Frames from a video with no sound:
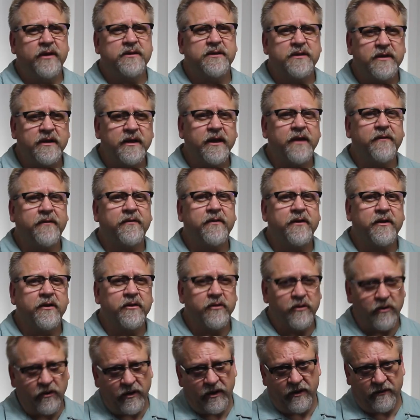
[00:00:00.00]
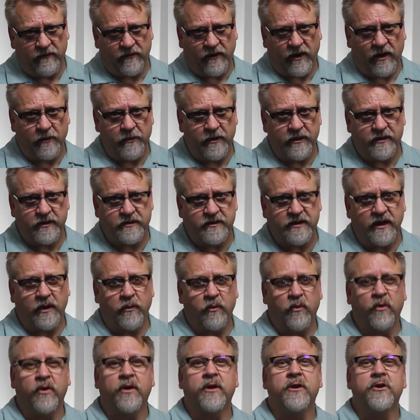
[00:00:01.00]
significant learning environments that
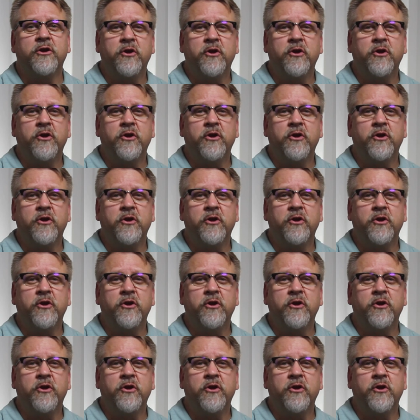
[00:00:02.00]
will